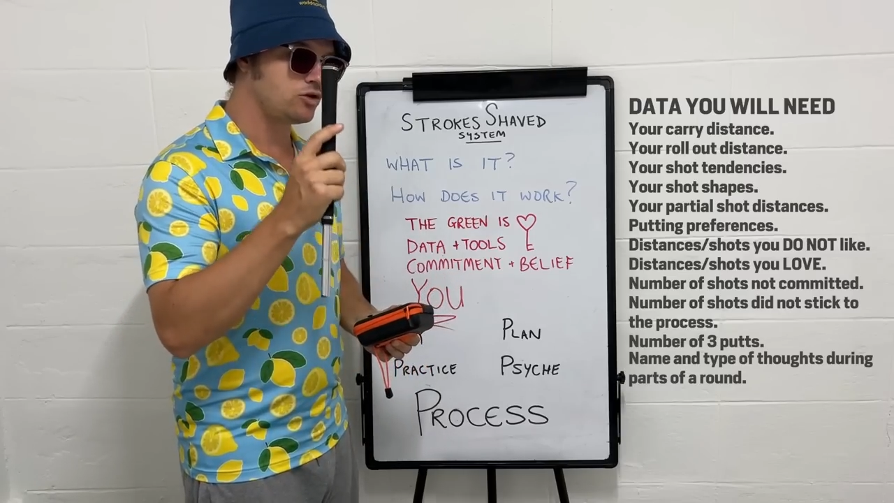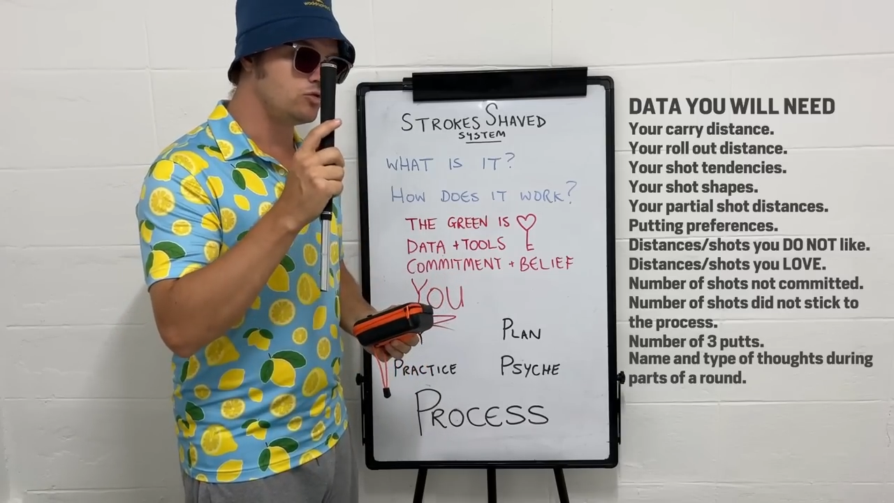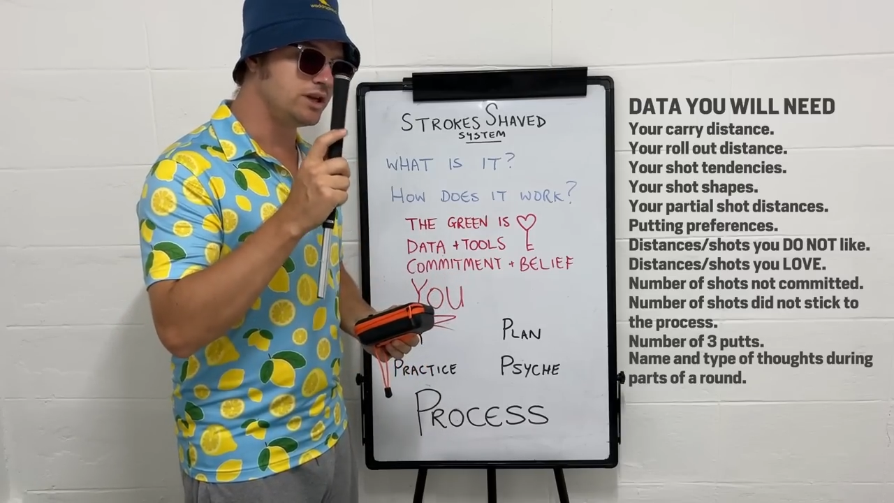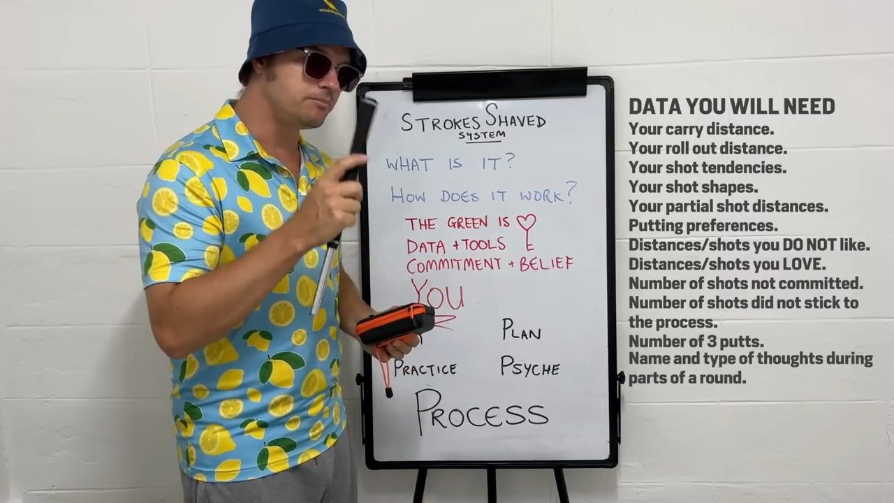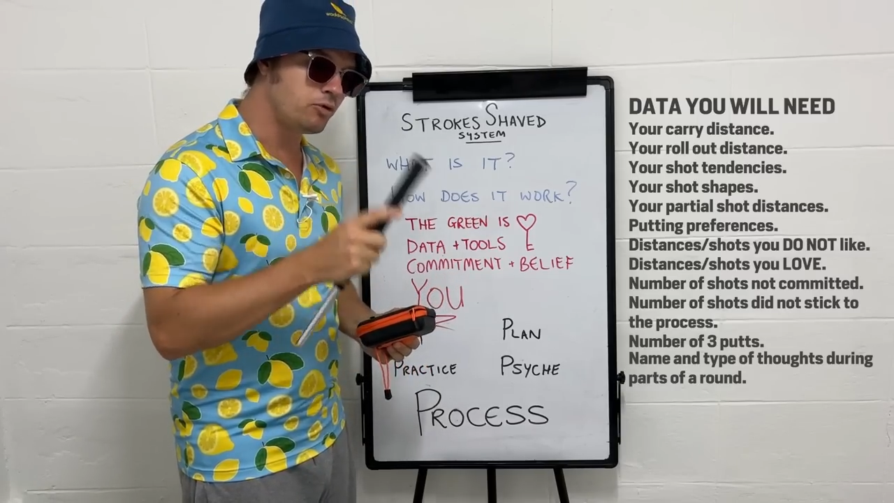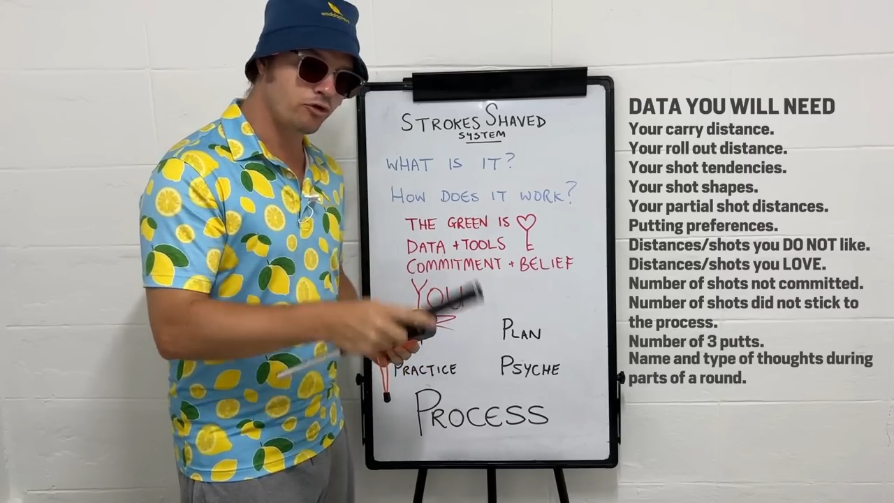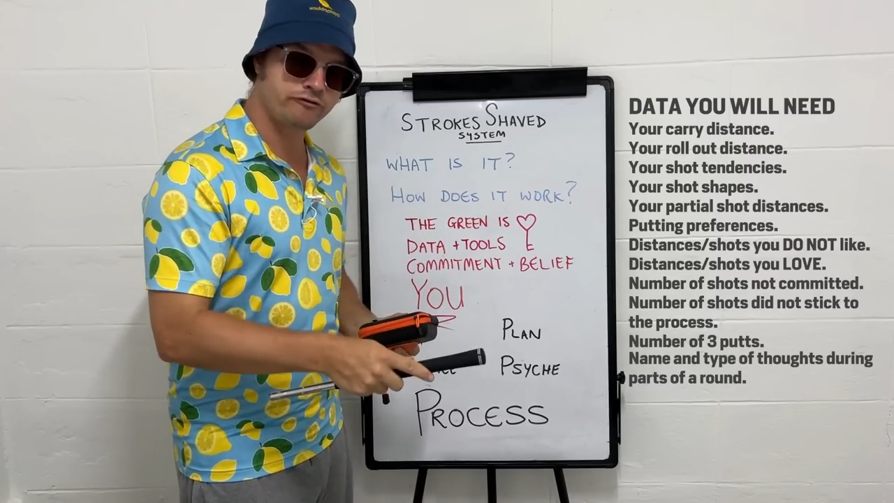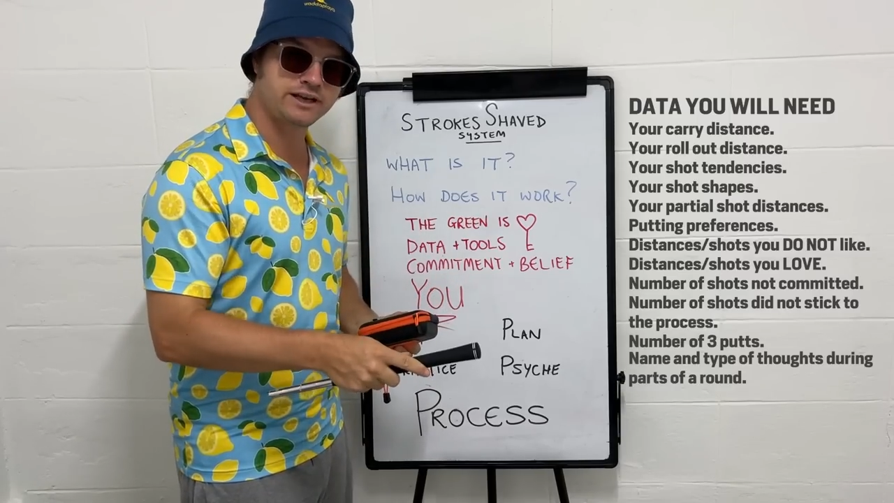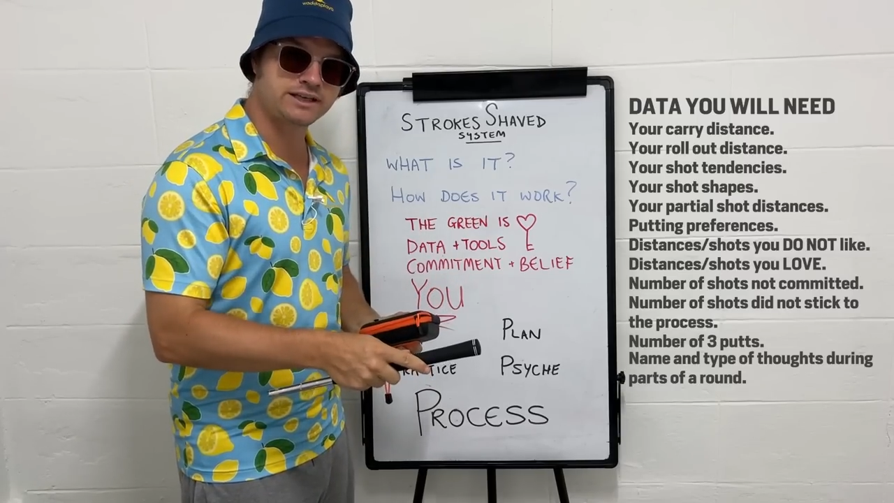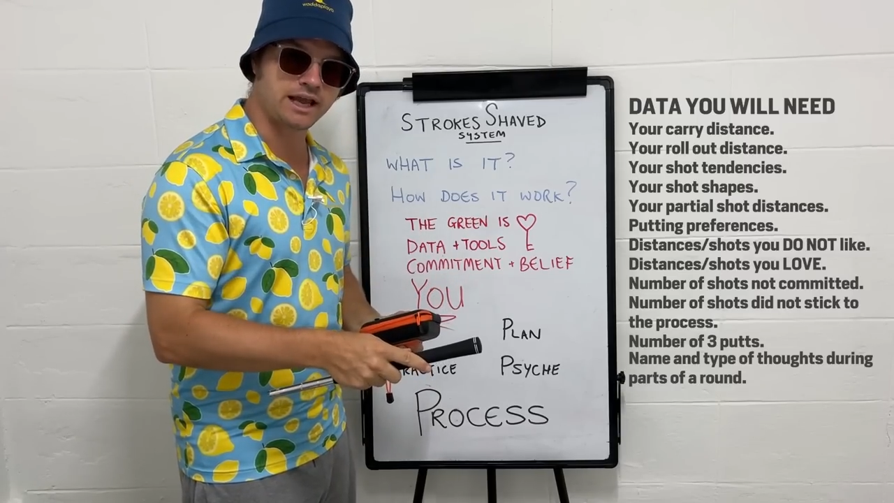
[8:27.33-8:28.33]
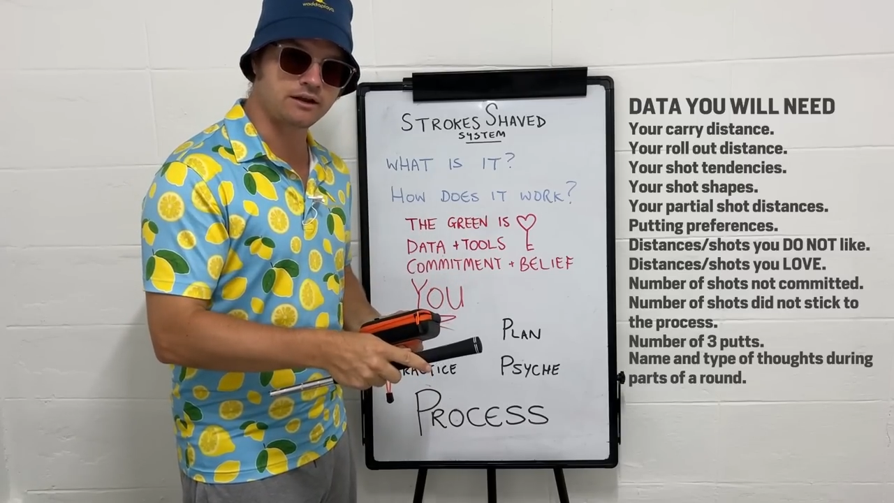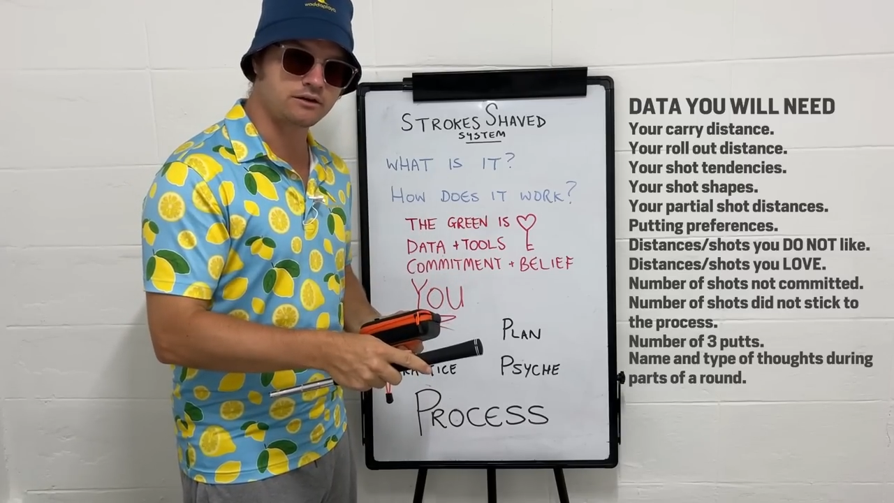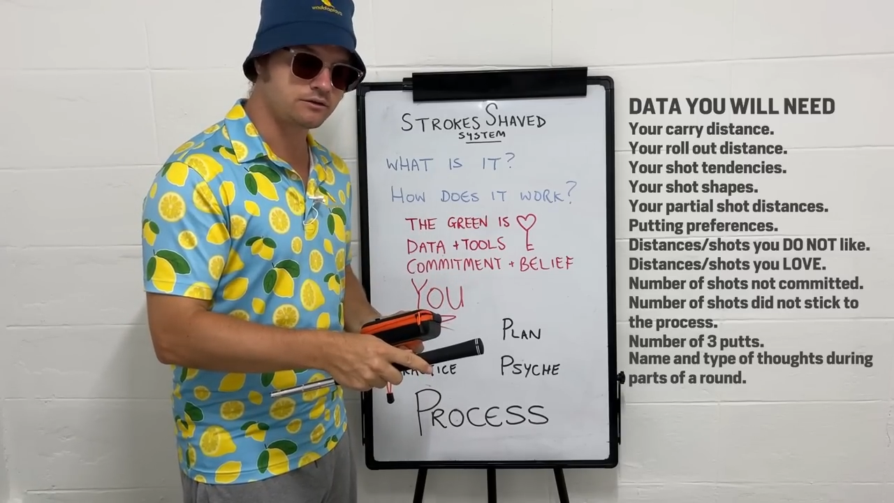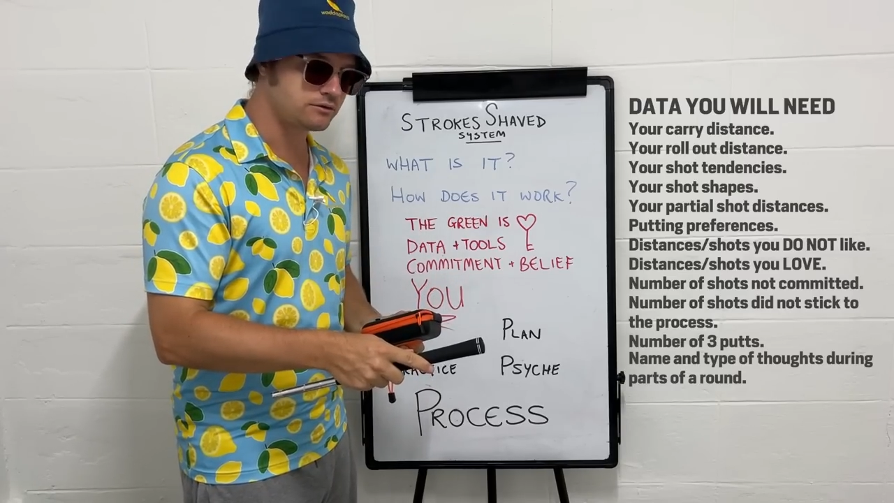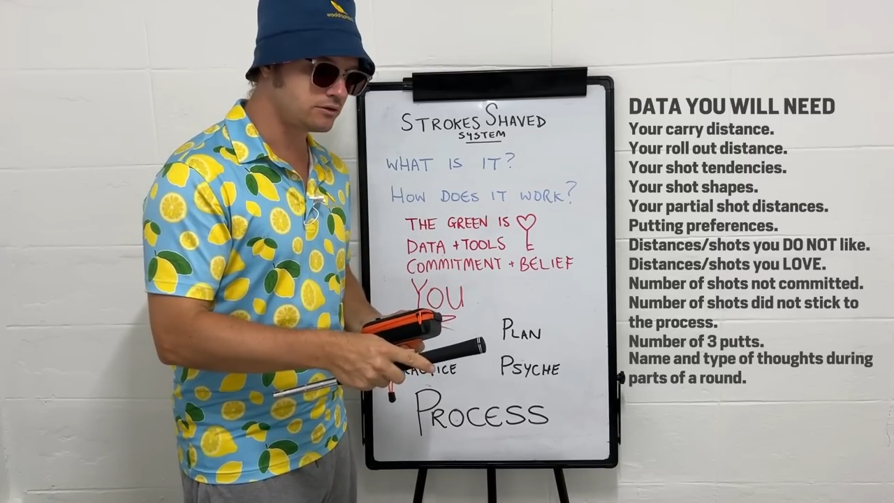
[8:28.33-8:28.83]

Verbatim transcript: you need perfect data